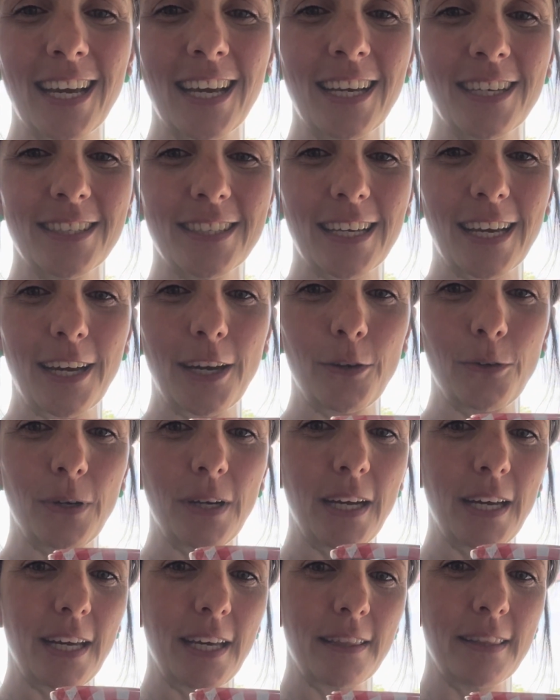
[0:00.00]
So
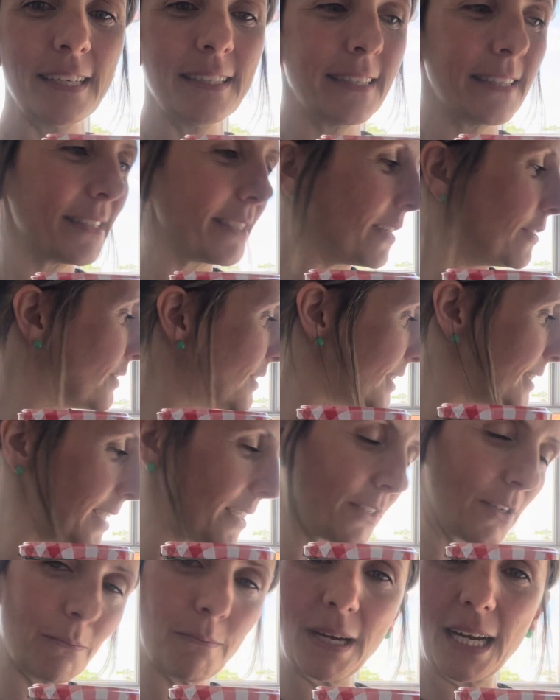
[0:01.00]
this is going to
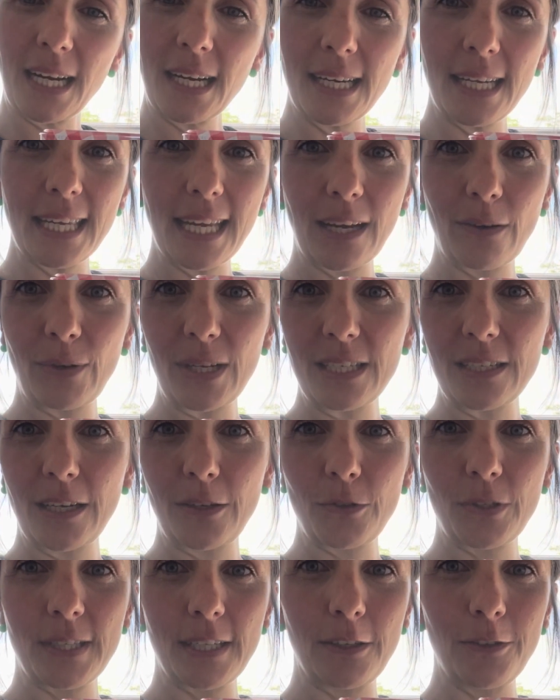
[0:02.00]
sit on my clinic
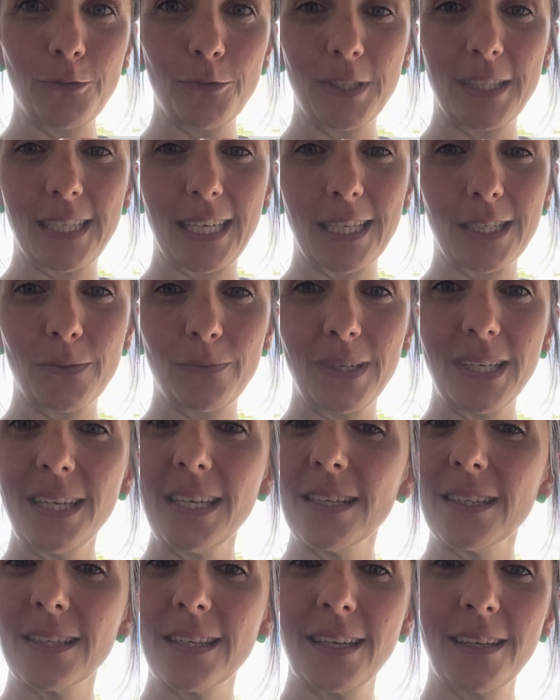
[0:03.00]
windowsill for 6
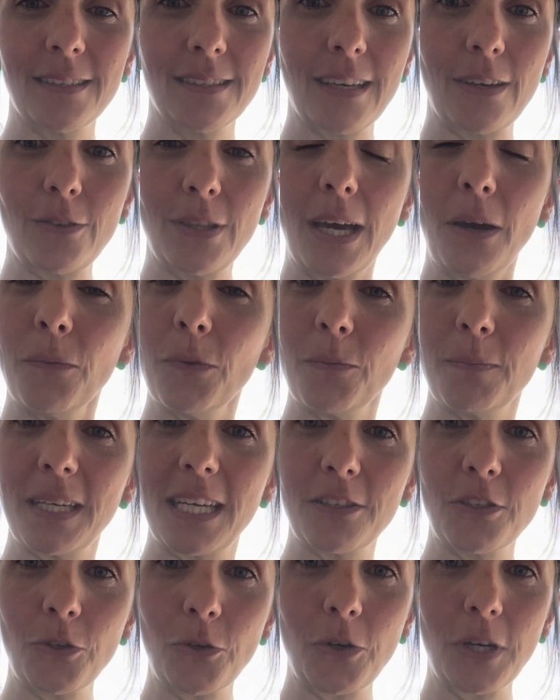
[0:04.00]
weeks, so that will be
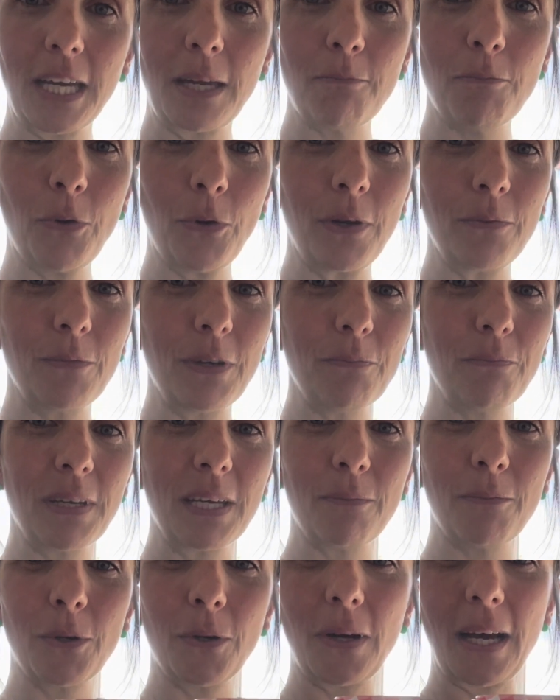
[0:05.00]
a talking point when
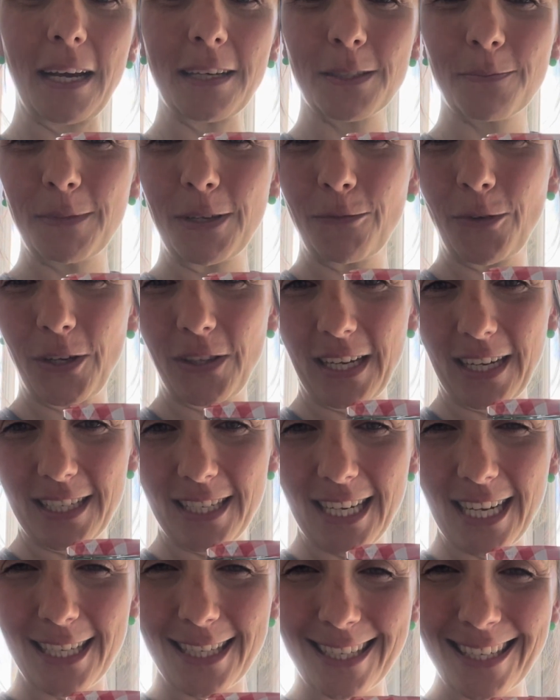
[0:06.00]
people ask me what that
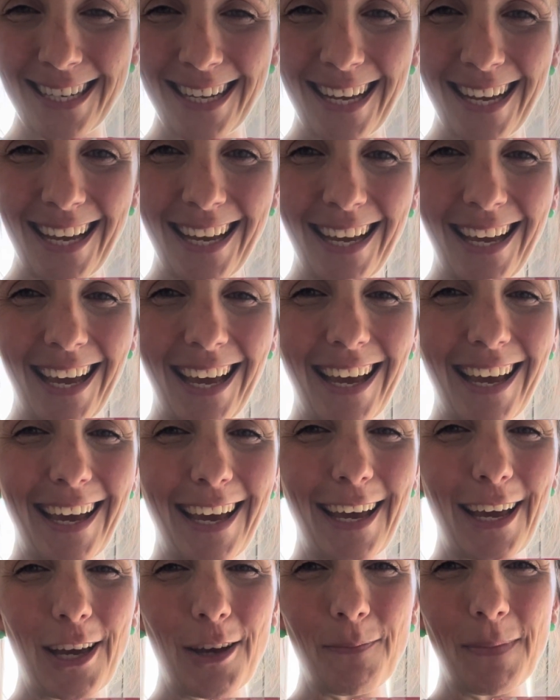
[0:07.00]
is,
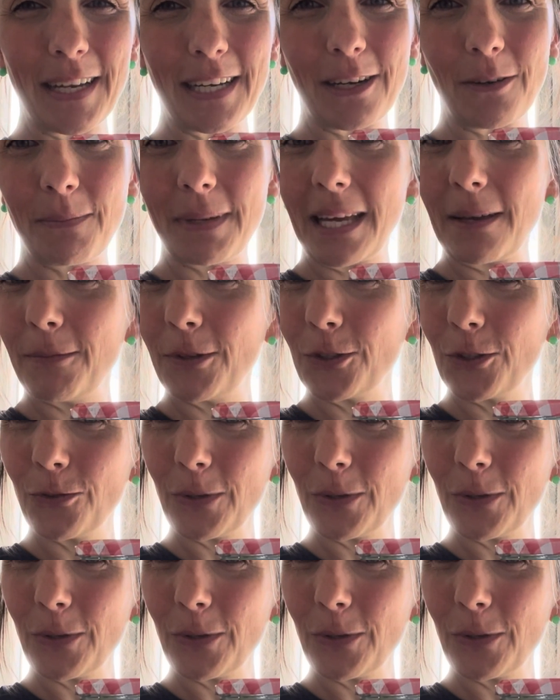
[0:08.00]
and I'll be able to